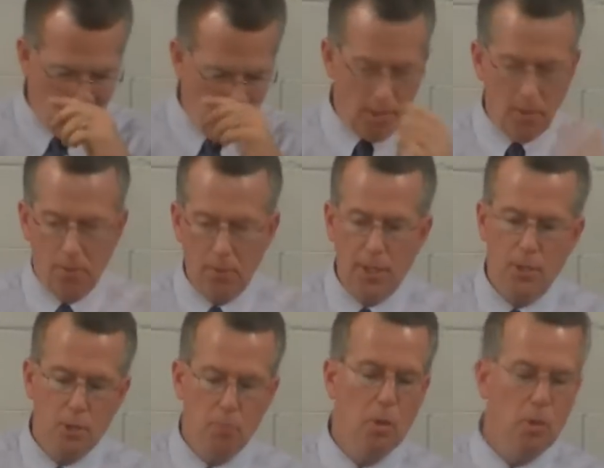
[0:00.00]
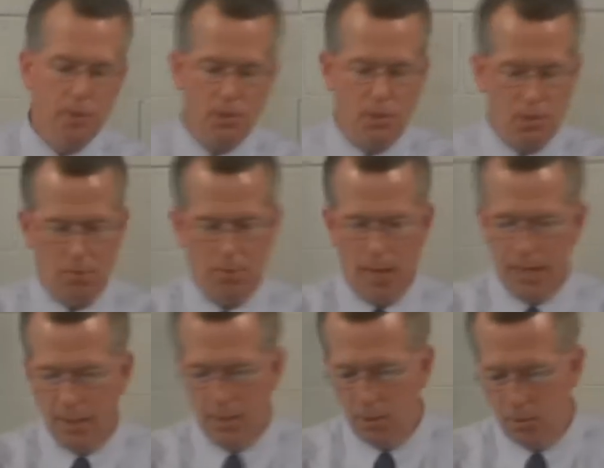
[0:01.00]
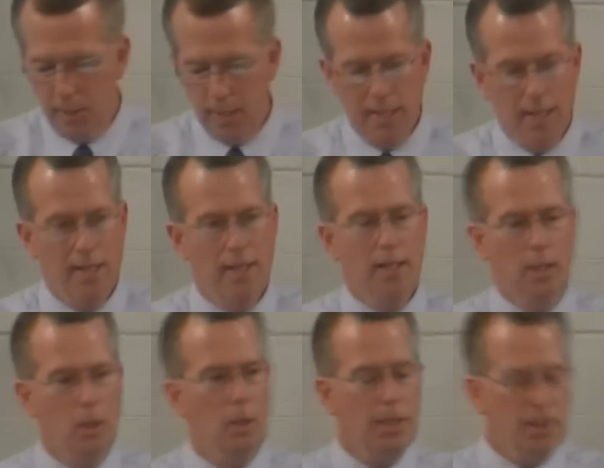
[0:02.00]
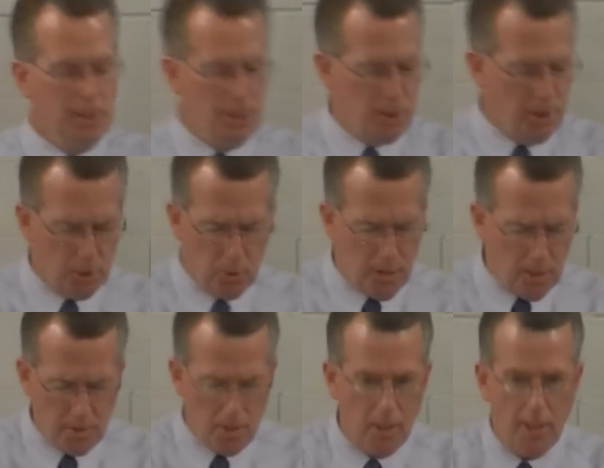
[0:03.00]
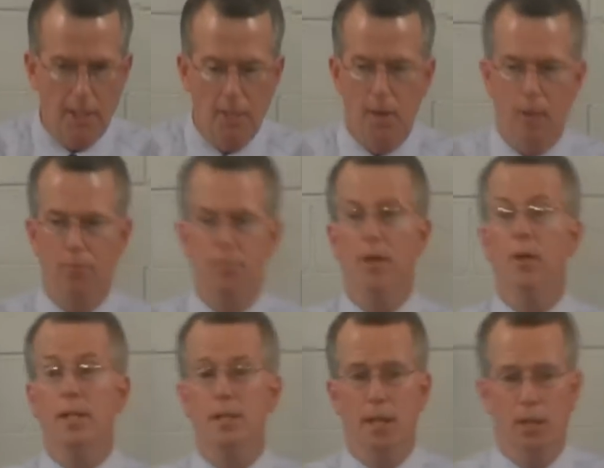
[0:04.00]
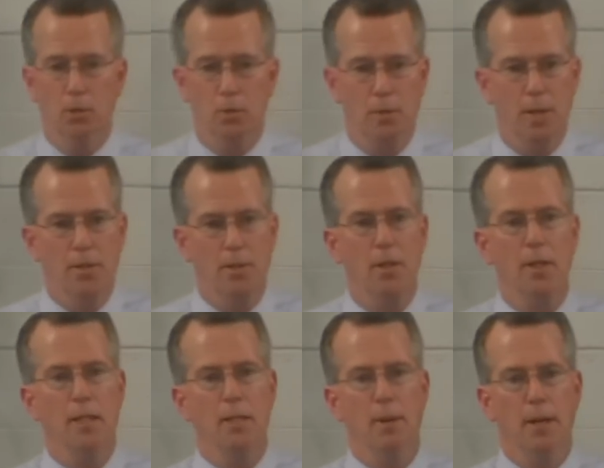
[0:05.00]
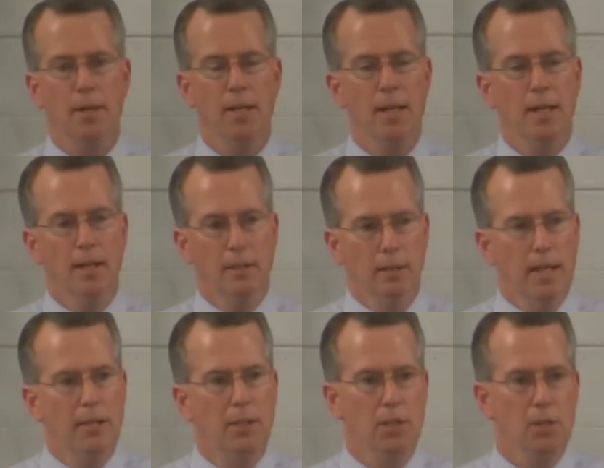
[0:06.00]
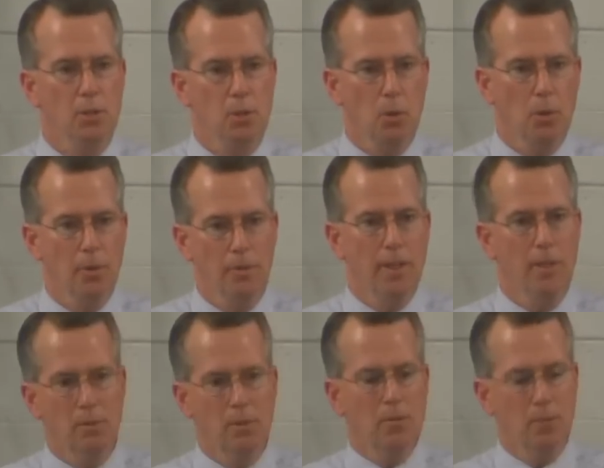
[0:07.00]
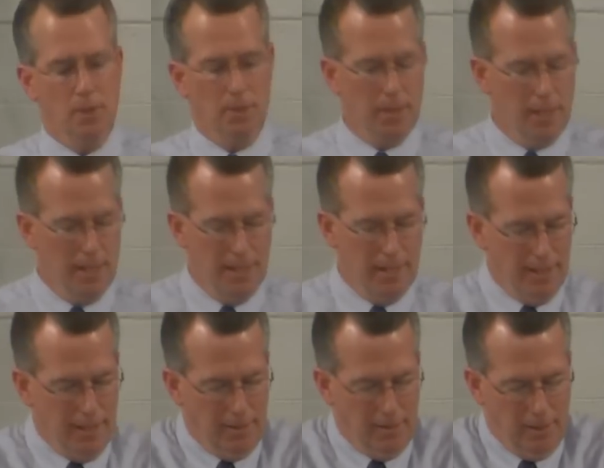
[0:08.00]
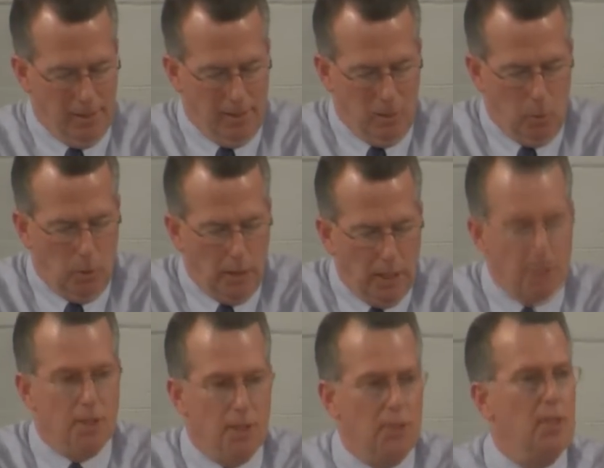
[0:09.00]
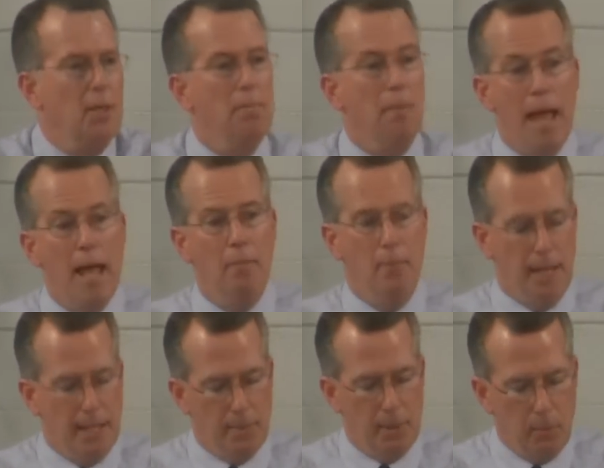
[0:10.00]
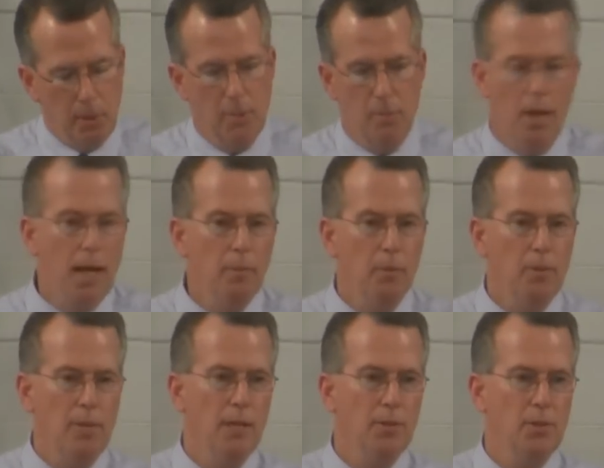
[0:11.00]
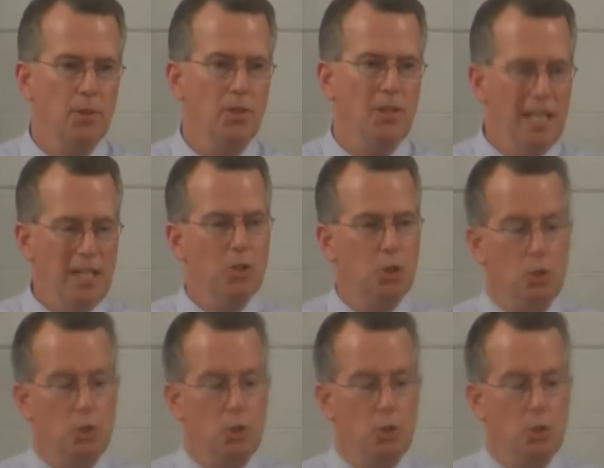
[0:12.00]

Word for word: Another thing to move us is the fact that as we look at these things, we're not talking about fairy tales, we're not talking about legends or you know, different uh, uh, religion that some man made. I mean, what the Bible tells us is